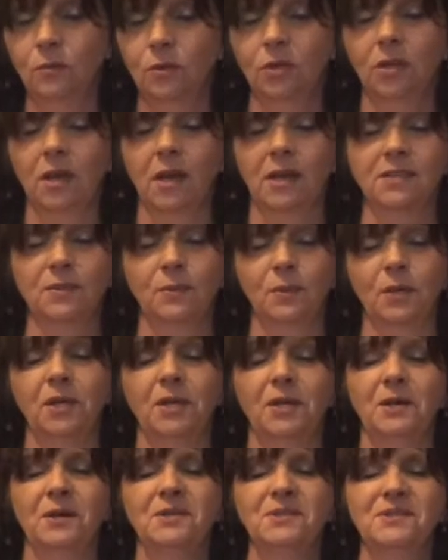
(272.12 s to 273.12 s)
what you guys are
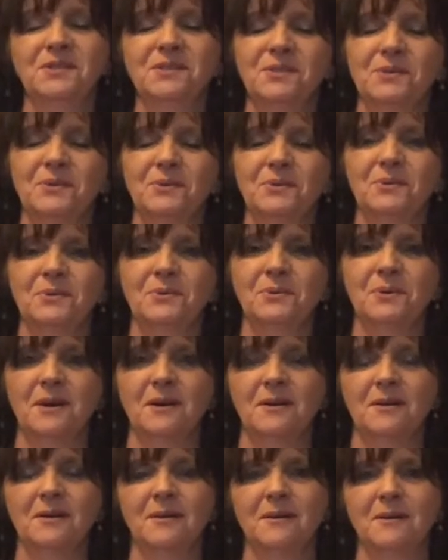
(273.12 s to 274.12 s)
working on. So,
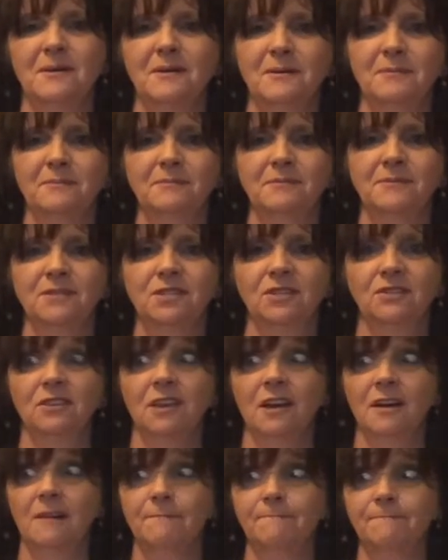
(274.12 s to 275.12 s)
um, so
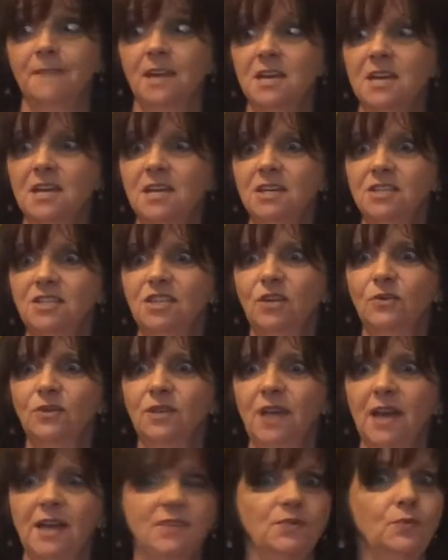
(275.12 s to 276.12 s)
yeah. So
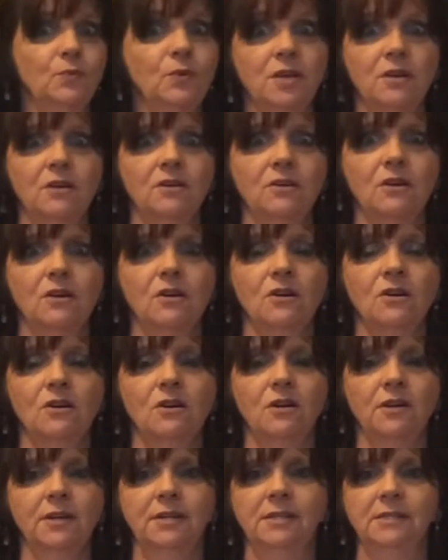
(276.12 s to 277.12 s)
yes, we are
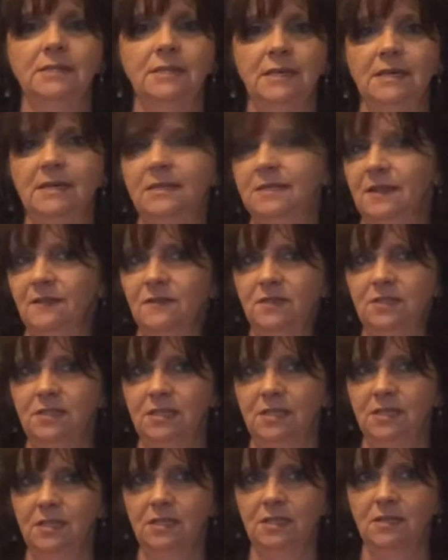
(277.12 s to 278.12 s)
on day
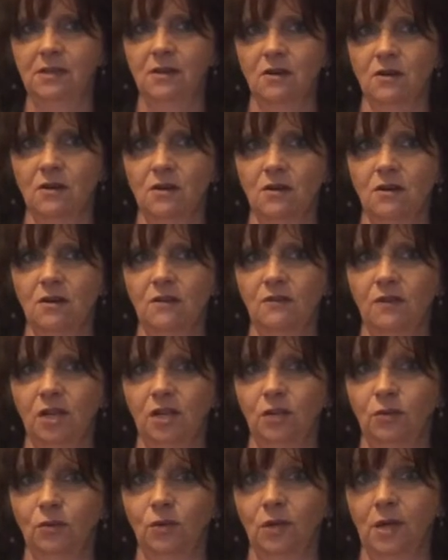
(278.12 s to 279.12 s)
17 of
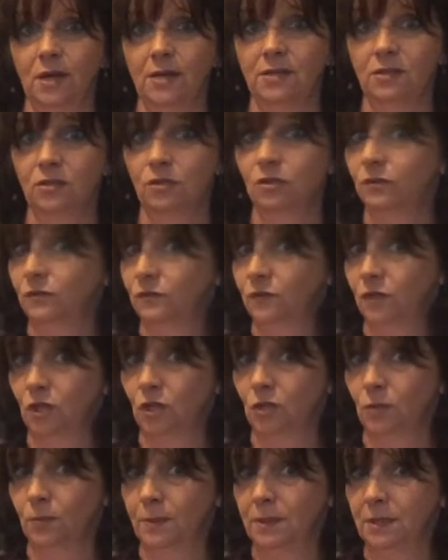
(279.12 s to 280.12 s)
a Lowlander
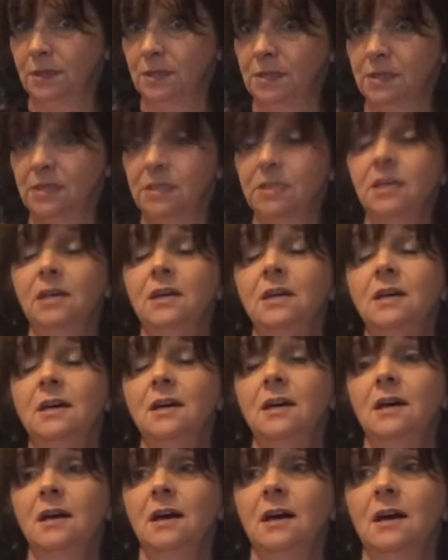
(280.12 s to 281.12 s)
Vlogmas.
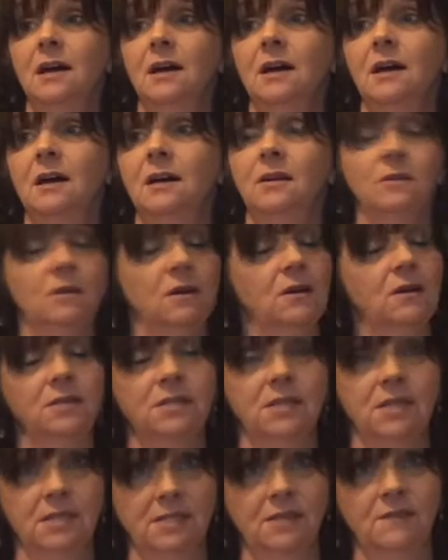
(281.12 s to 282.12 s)
Uh,
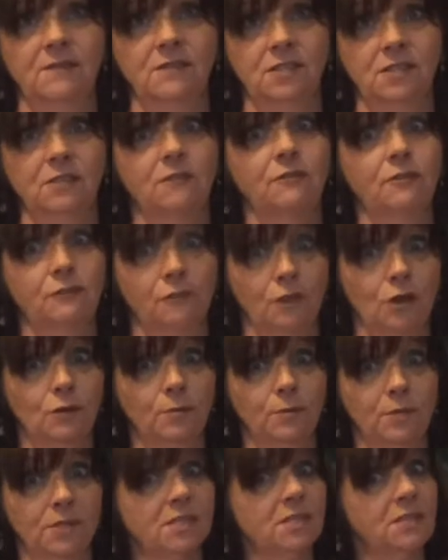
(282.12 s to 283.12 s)
not day 17 of the
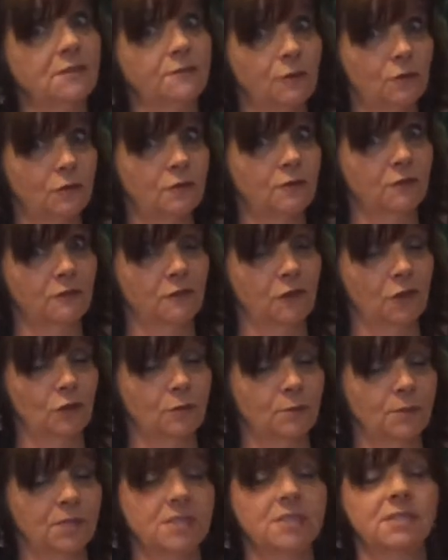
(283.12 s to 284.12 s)
Vlogmas, day 4 of the
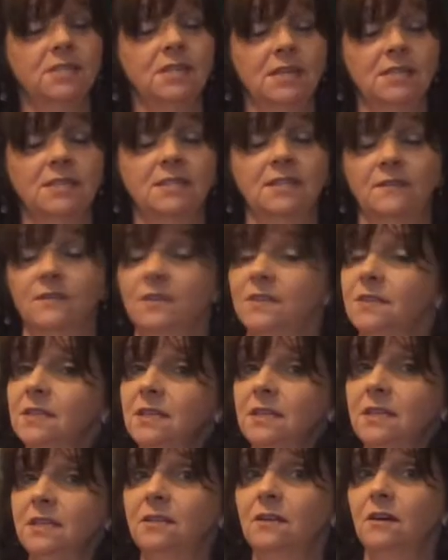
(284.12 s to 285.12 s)
Vlogmas, day
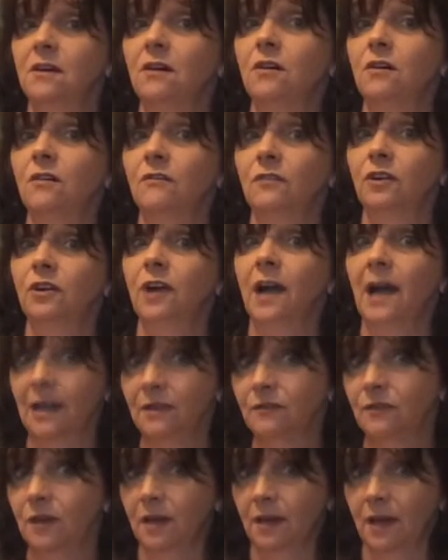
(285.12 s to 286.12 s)
17 of our
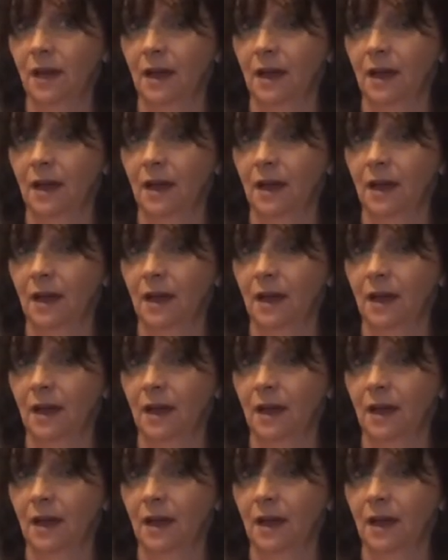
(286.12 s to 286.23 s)
Advent